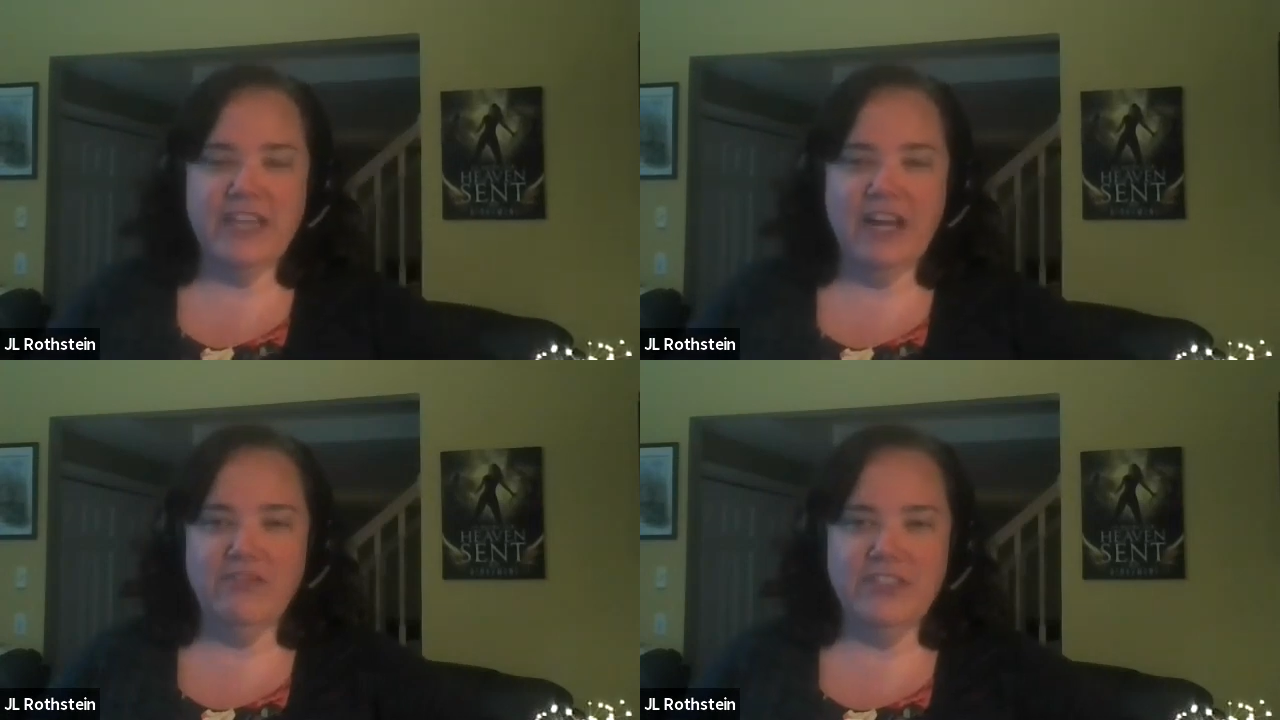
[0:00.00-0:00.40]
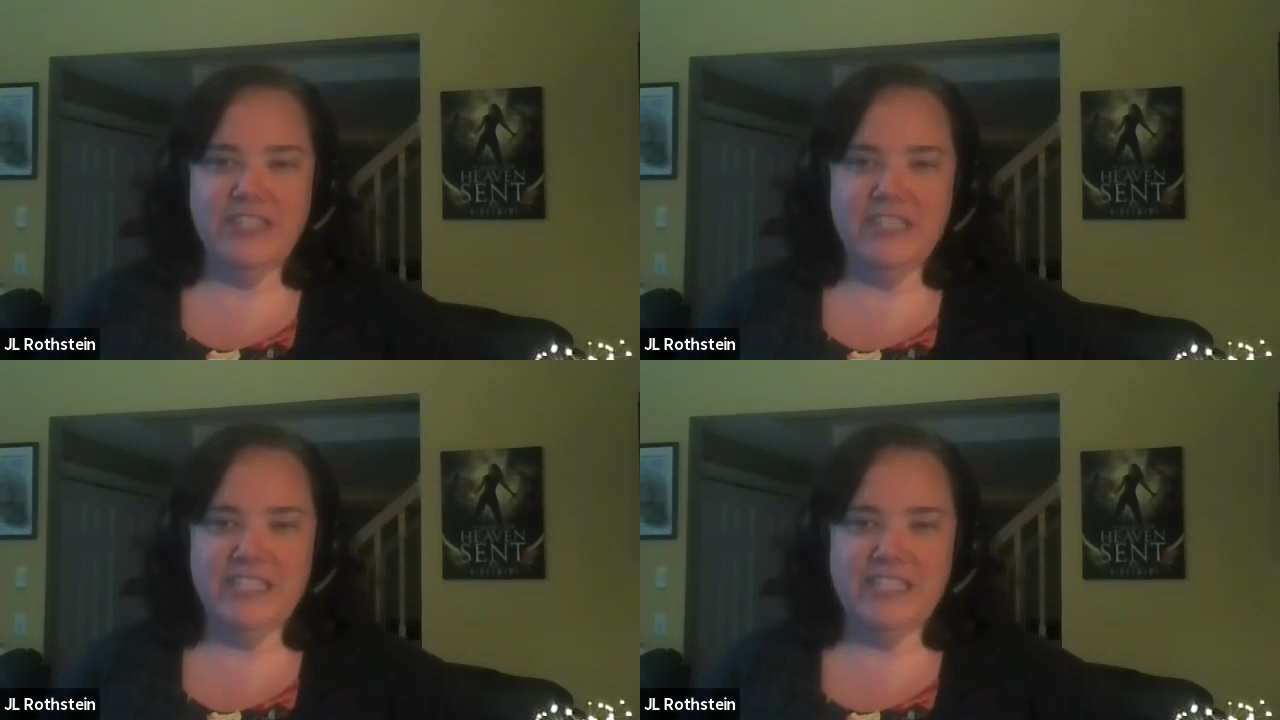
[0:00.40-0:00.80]
delve
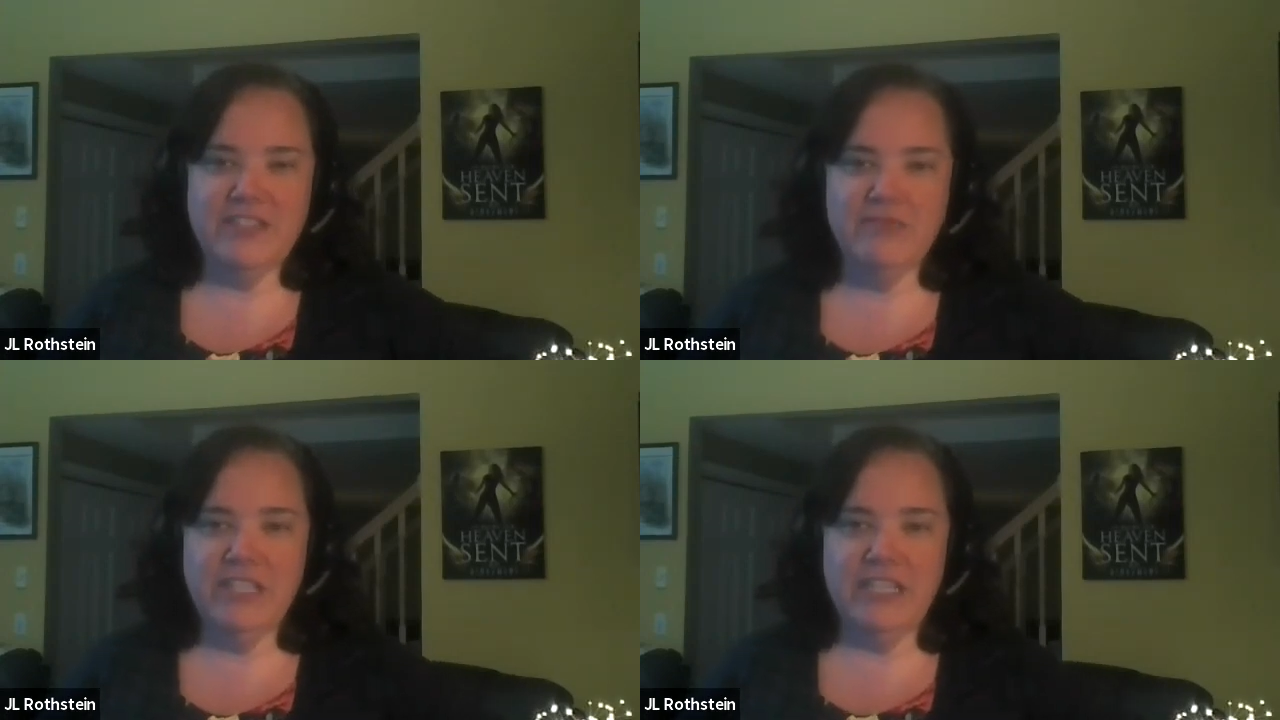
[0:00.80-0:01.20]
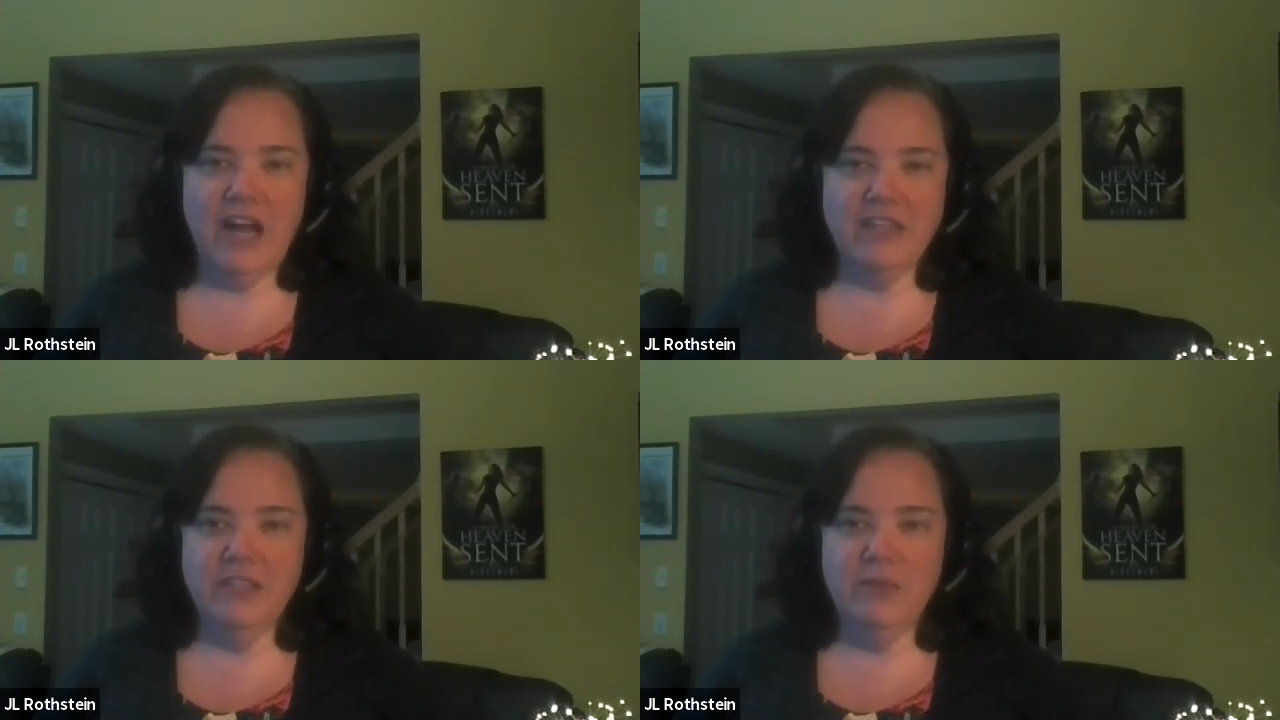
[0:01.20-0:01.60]
into this really
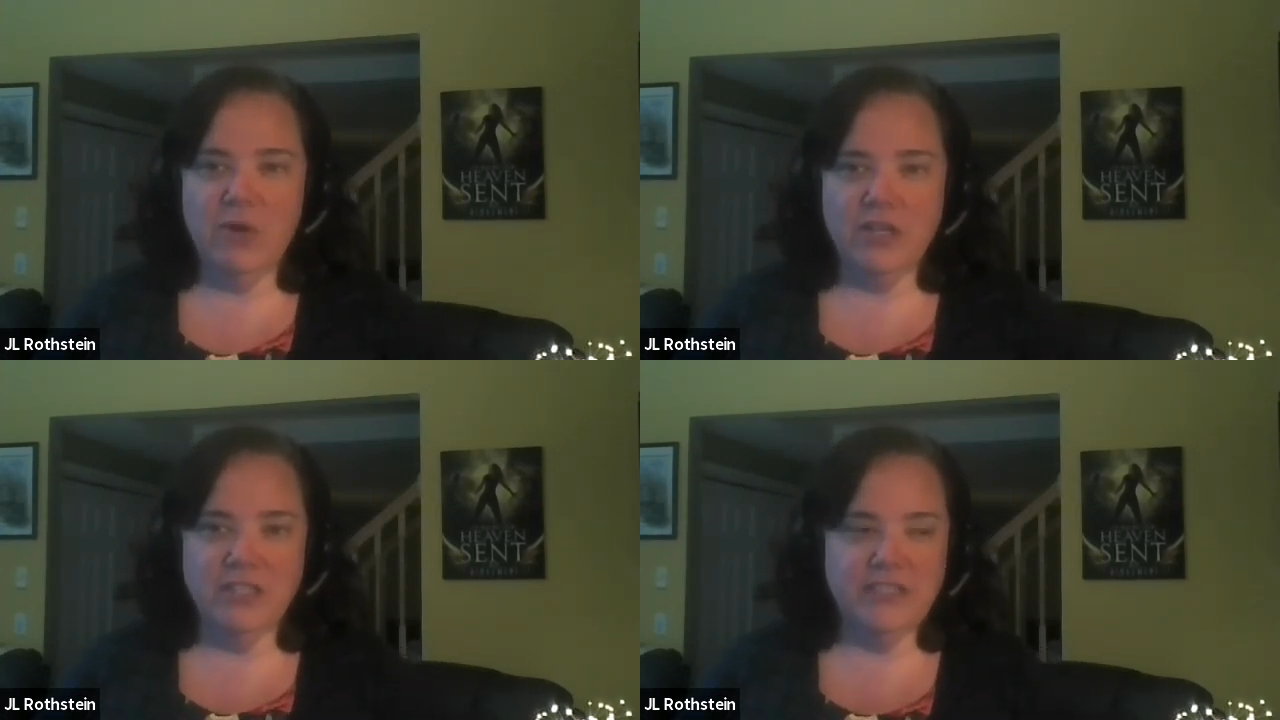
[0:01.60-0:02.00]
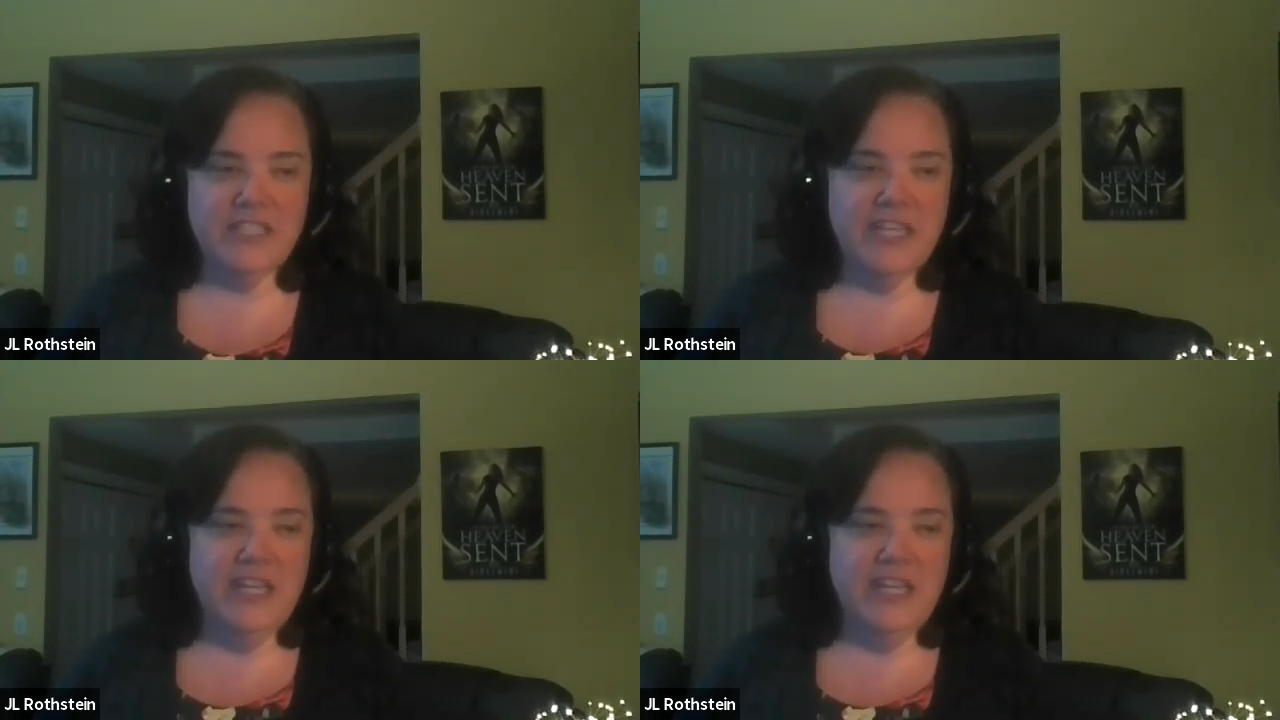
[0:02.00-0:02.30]
ugly world.